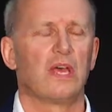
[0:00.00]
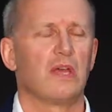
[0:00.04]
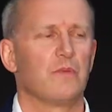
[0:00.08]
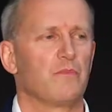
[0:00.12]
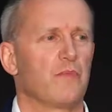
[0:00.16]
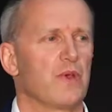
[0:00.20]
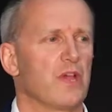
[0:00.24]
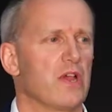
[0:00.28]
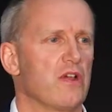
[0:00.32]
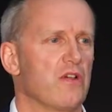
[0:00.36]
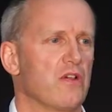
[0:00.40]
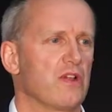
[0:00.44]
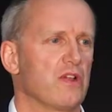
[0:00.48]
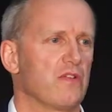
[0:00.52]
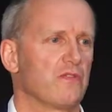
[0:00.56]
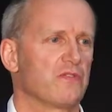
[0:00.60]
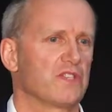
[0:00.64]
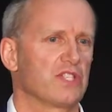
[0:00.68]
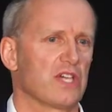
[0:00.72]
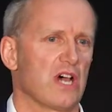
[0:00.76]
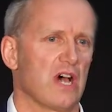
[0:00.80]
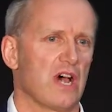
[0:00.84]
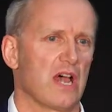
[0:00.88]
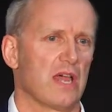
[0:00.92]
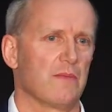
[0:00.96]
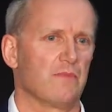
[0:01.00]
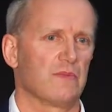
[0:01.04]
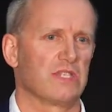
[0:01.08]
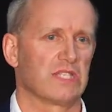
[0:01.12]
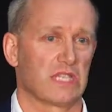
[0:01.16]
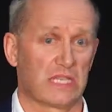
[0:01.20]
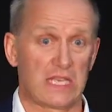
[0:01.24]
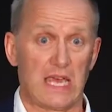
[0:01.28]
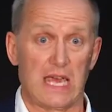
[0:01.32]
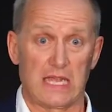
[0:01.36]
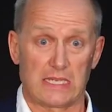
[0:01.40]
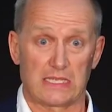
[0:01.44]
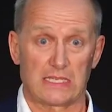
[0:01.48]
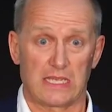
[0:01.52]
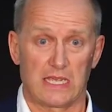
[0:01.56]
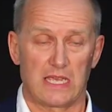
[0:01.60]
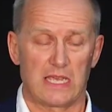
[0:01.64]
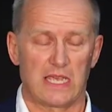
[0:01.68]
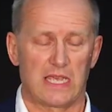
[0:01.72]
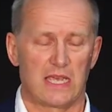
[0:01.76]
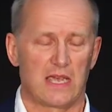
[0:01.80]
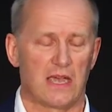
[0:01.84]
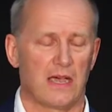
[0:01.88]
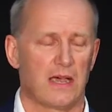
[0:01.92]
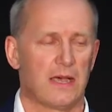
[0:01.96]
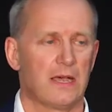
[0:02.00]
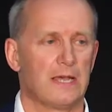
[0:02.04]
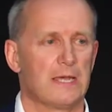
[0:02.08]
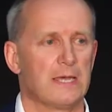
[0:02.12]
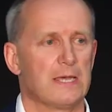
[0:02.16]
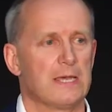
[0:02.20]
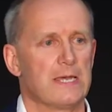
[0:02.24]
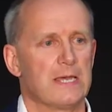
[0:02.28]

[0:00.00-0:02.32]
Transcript: period of time to get to here.